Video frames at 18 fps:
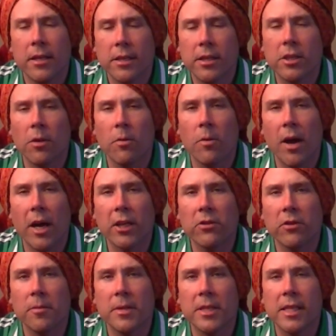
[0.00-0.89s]
so
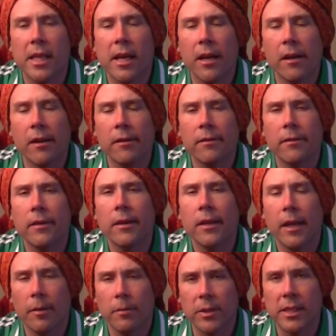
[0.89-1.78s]
watch from us there,
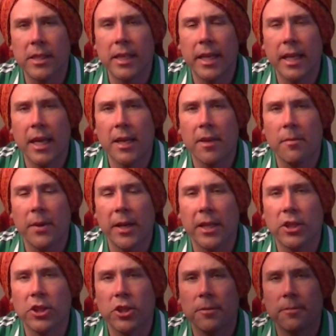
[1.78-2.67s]
and we'll see you on the
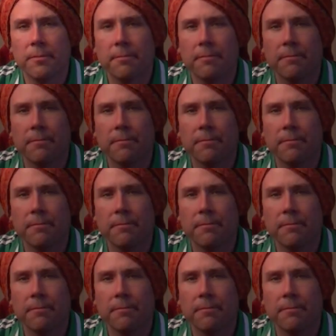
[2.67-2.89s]
pitch.